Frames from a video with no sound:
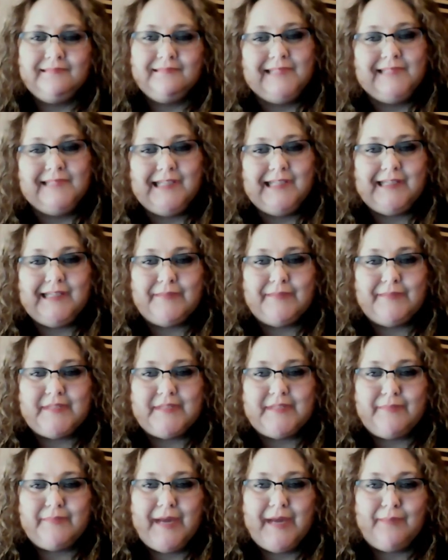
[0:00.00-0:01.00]
kick him to
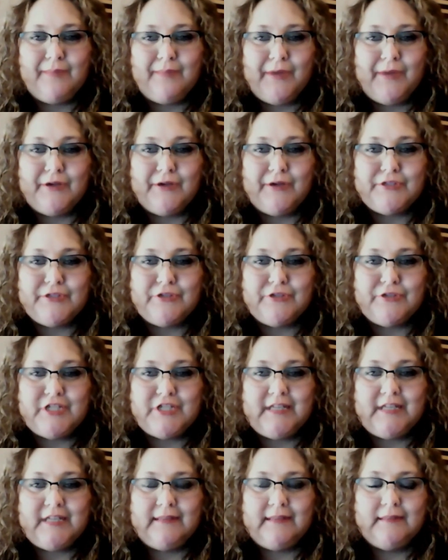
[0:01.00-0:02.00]
the back burner so
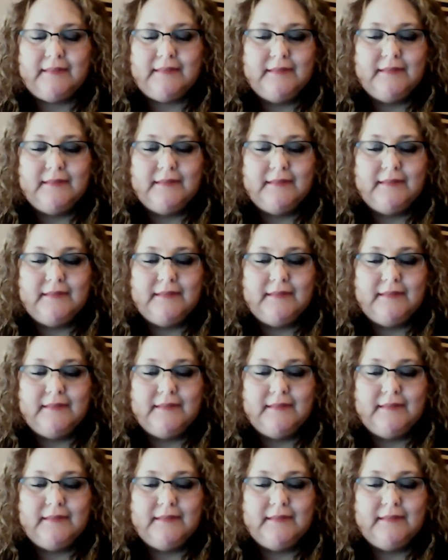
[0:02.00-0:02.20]
she can